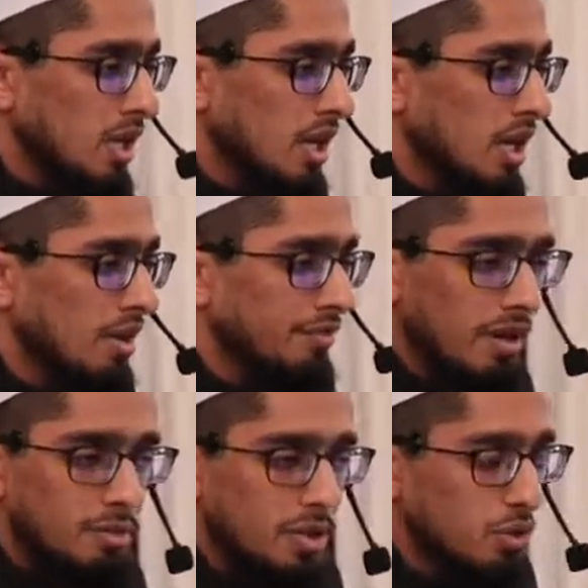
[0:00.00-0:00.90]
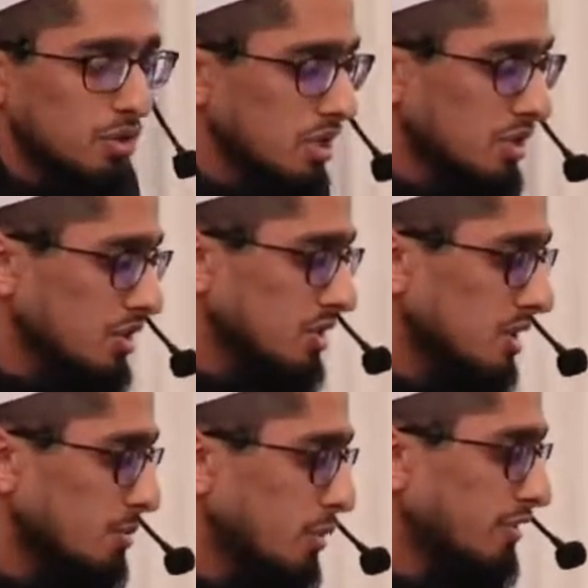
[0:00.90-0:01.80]
For anybody who's interested in
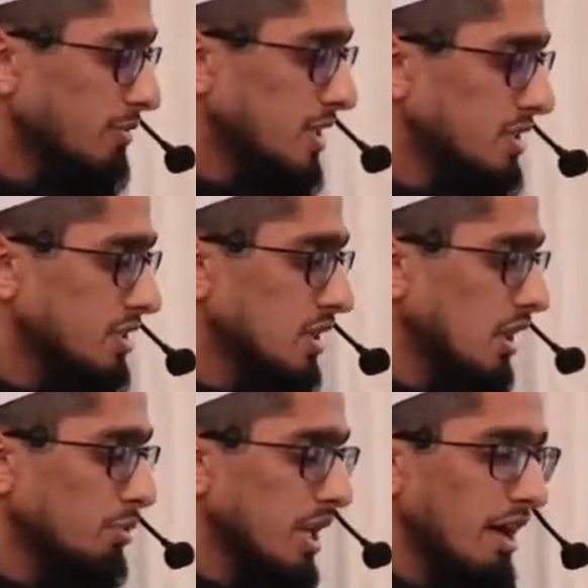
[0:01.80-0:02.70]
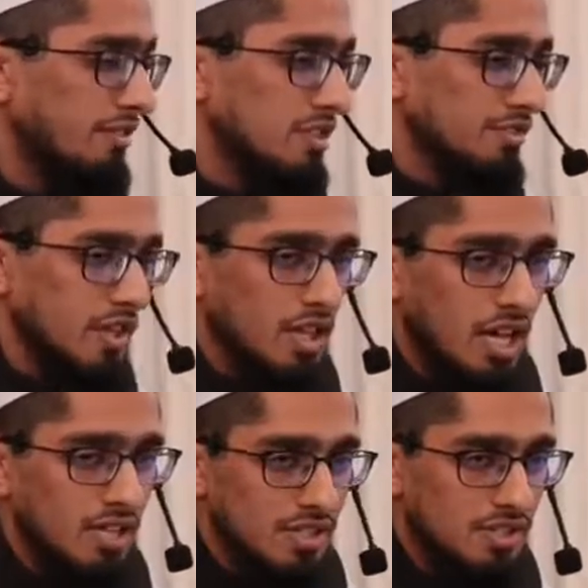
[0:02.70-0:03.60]
more information, inshallah, we have this fiqh
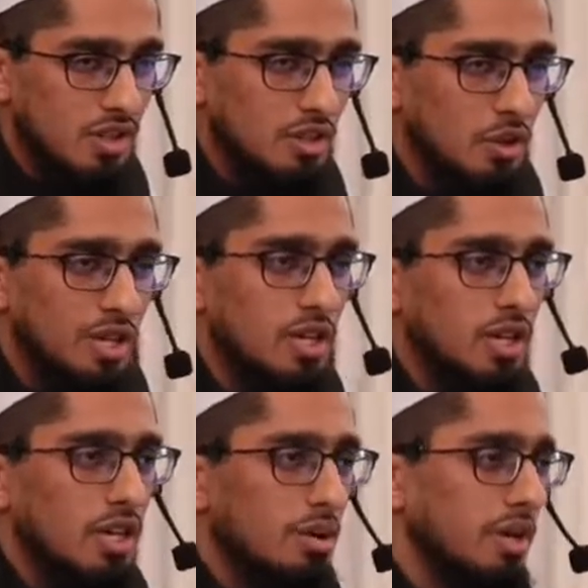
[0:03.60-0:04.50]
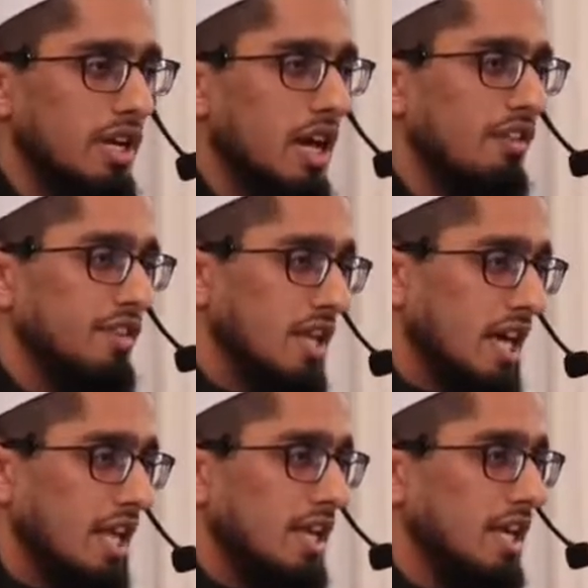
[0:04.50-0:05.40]
class. It's ongoing, and we're going to have it
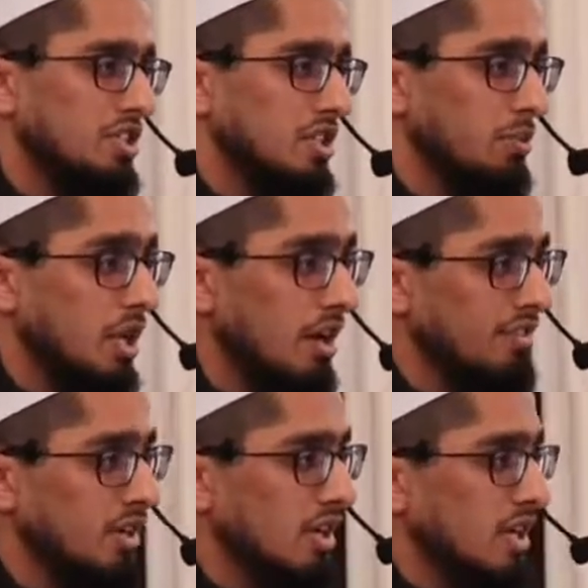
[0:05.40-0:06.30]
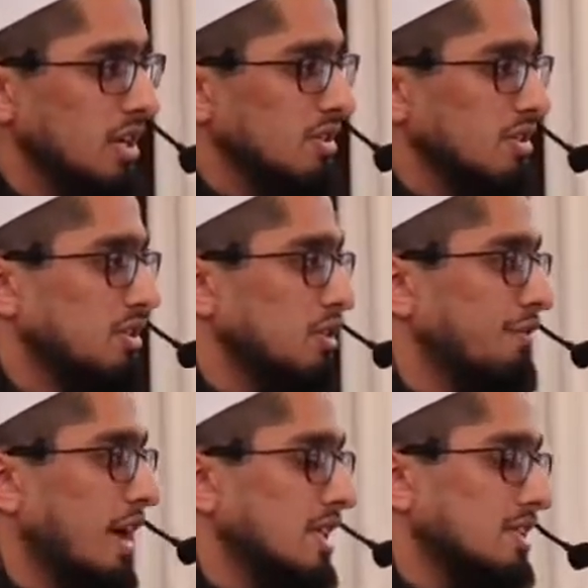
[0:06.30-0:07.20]
again next year. We cover,
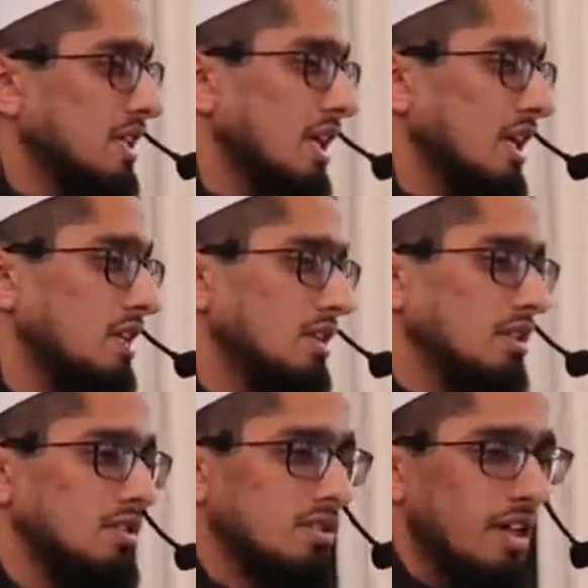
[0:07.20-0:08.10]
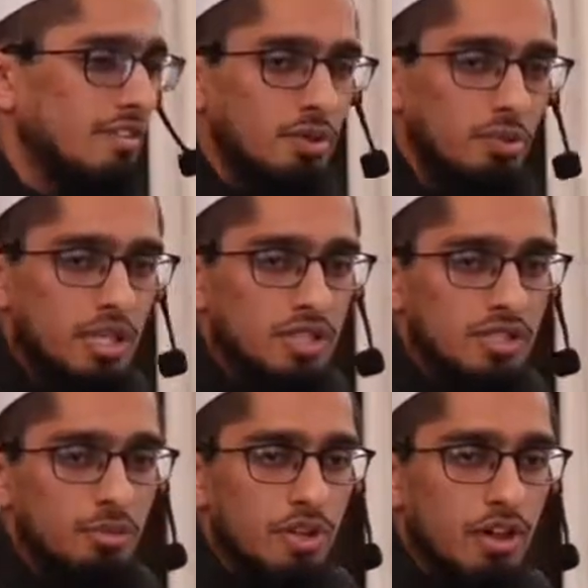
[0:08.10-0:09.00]
fasting in 7 weeks, and
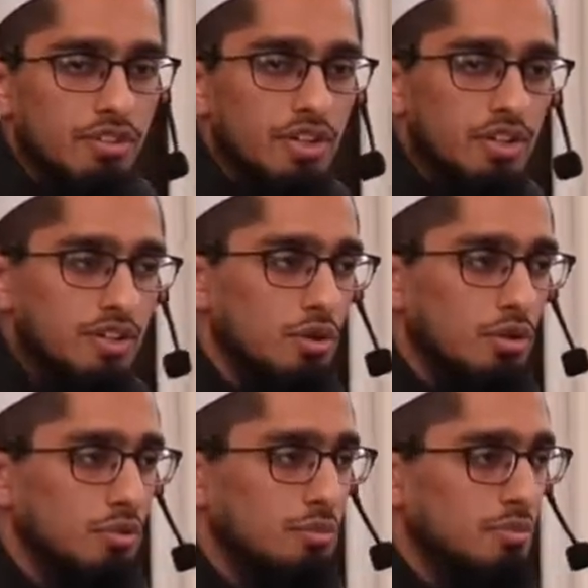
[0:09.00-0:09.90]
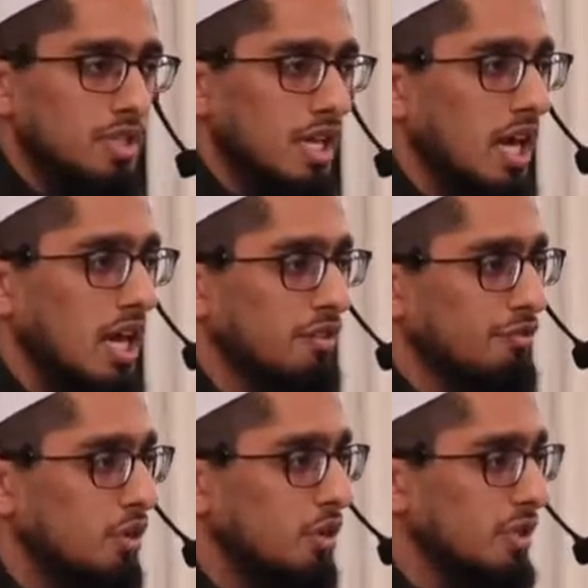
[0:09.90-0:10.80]
we cover, zakah in
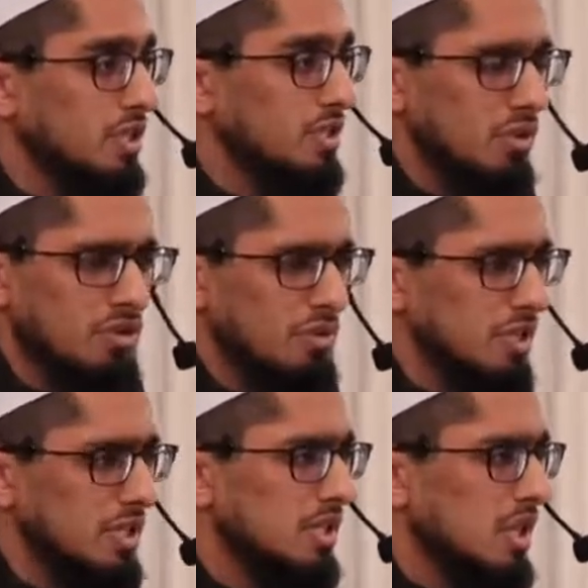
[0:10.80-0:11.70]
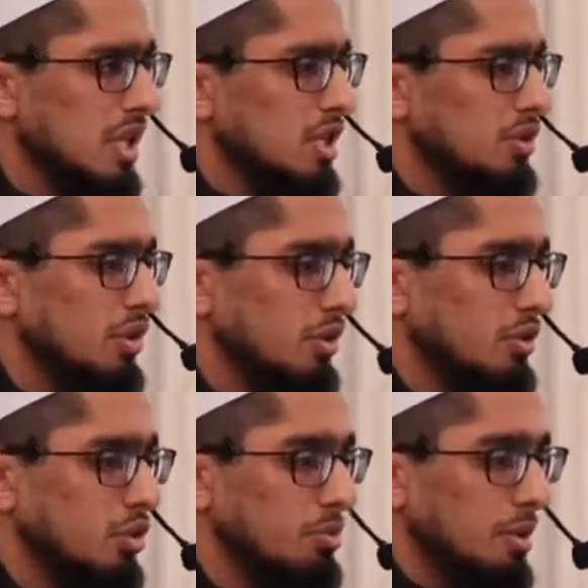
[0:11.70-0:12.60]
4 weeks or 3 weeks. So you'll
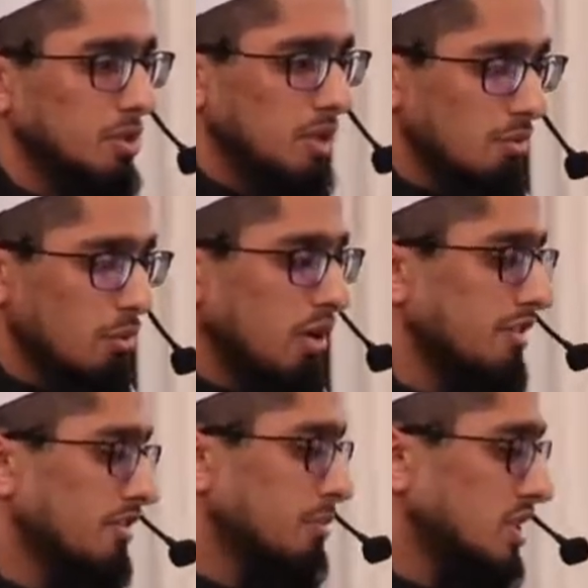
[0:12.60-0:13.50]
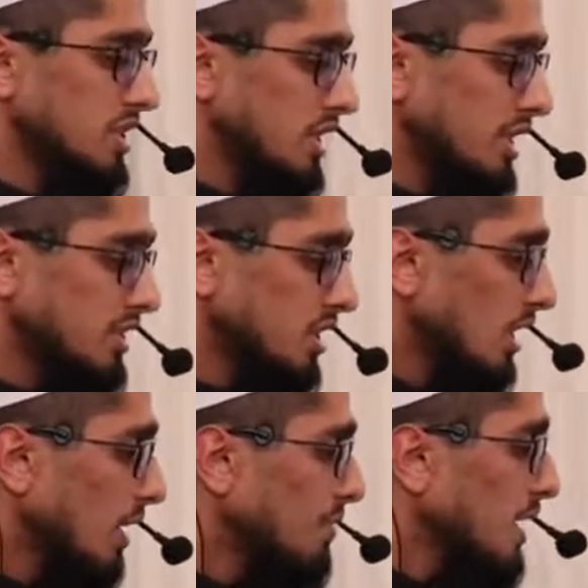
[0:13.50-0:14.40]
be able to get more information there, inshallah.
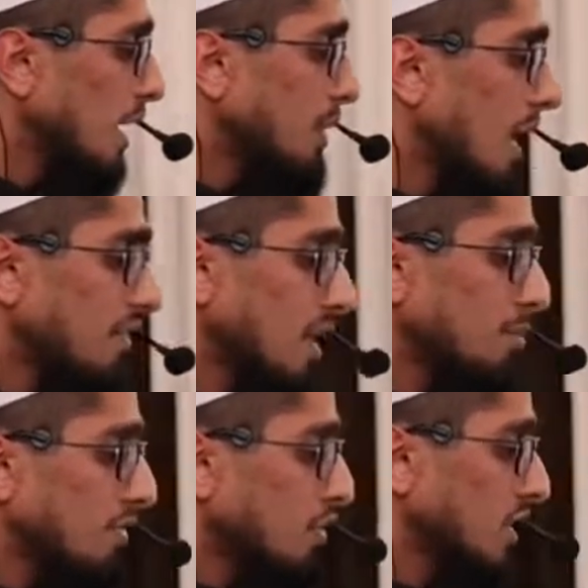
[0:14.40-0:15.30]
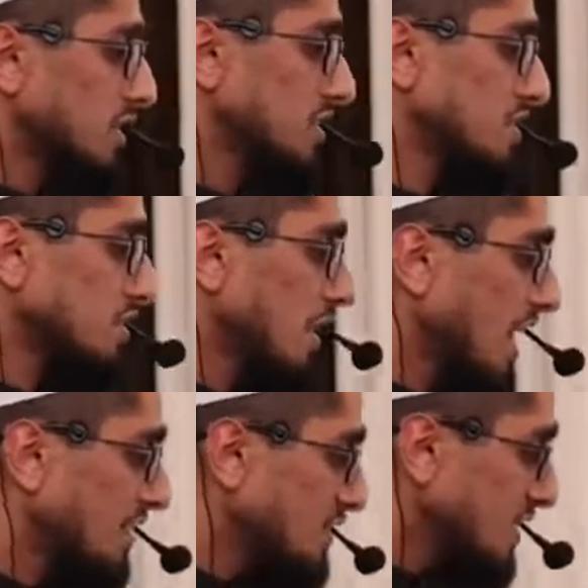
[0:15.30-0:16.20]
Now we have a number of questions, so I
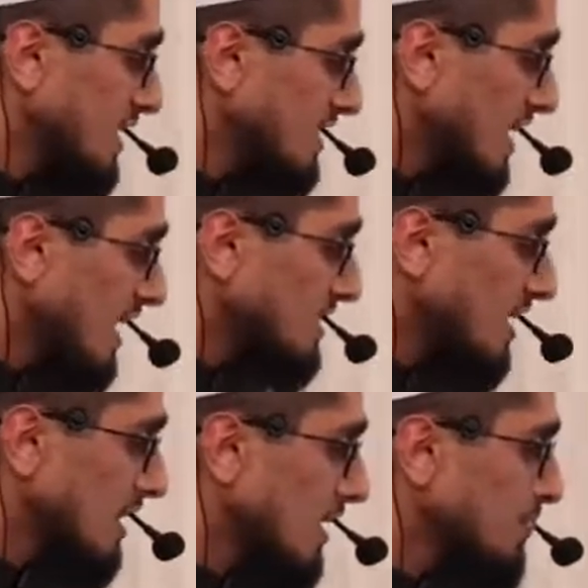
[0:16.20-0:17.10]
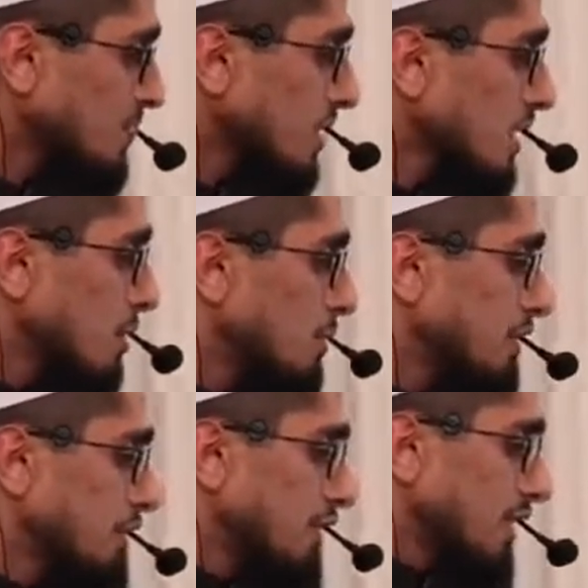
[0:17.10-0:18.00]
have to get to that, inshallah,
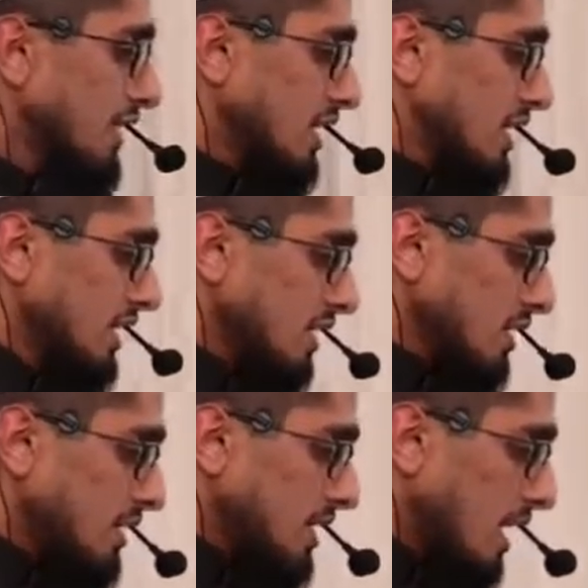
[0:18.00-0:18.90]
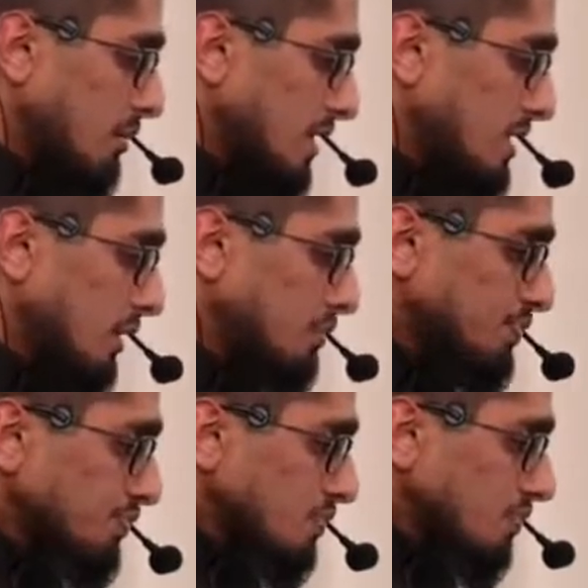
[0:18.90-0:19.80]
before time runs out.
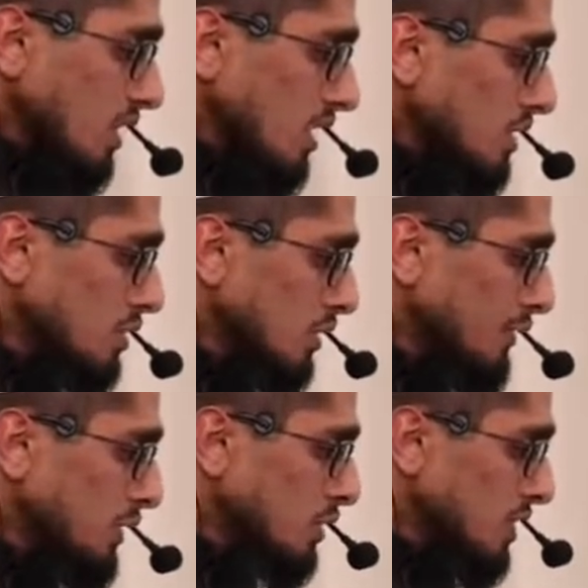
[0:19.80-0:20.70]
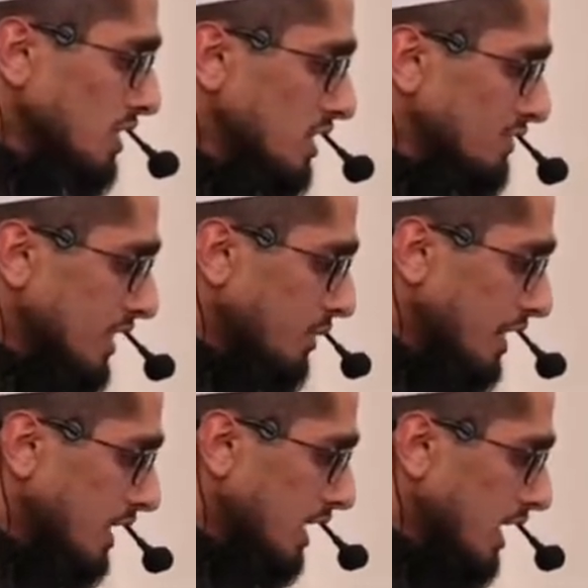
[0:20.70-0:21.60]
So the first question is very
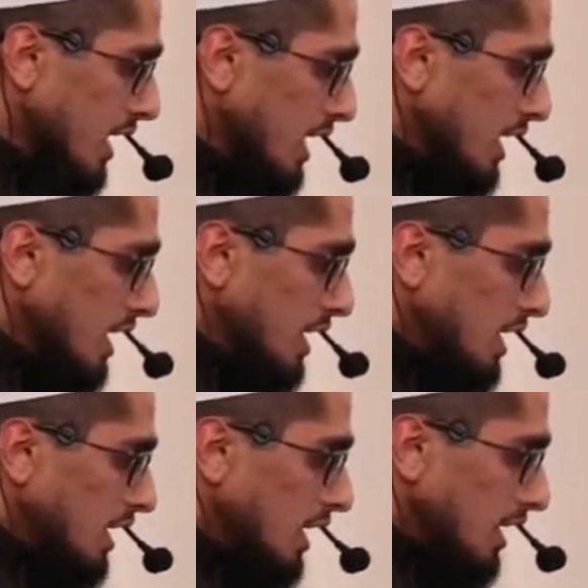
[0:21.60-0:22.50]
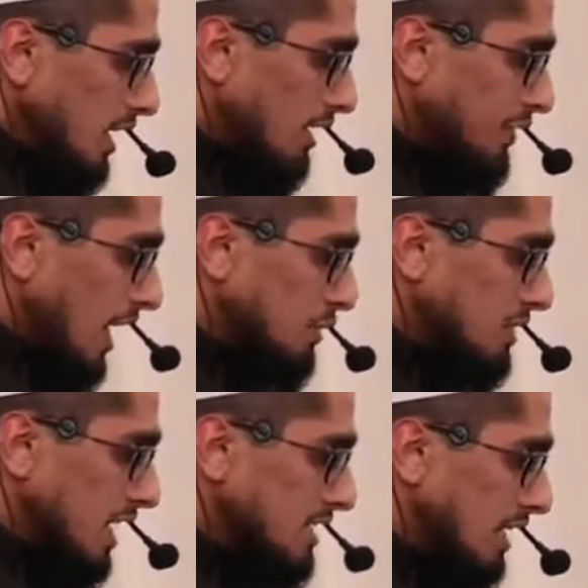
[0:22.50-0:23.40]
quickly: if your house
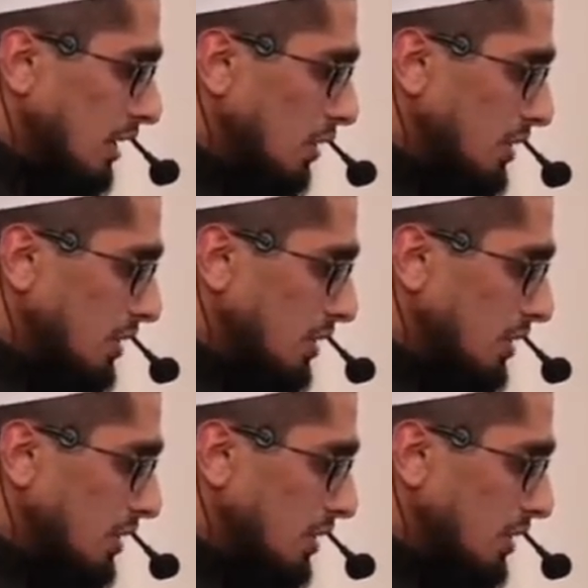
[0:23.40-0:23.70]
has a loan,